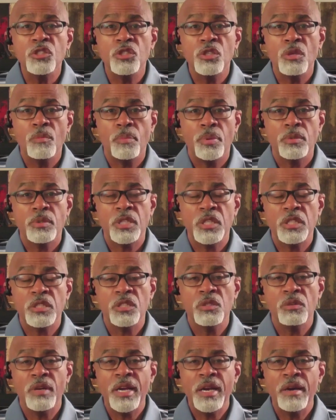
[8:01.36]
a
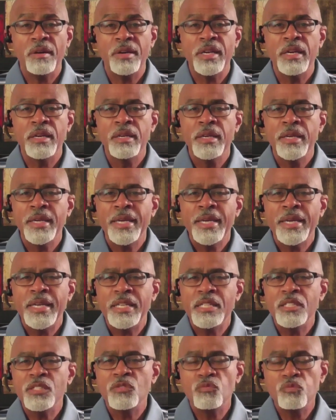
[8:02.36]
particular area, it
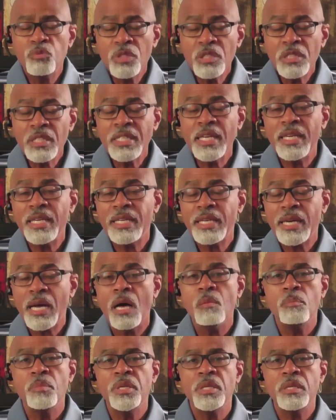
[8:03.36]
is really
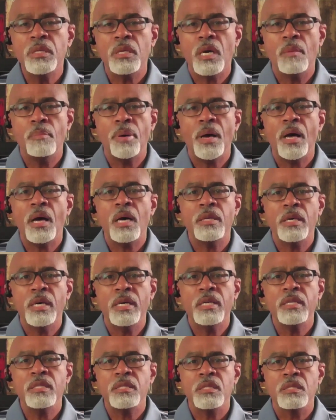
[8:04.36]
incumbent upon
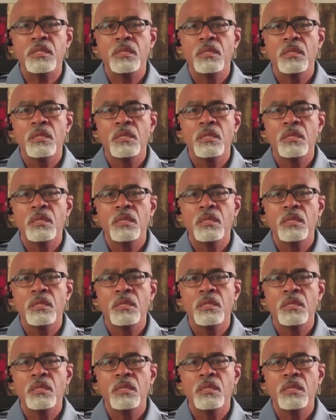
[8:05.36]
us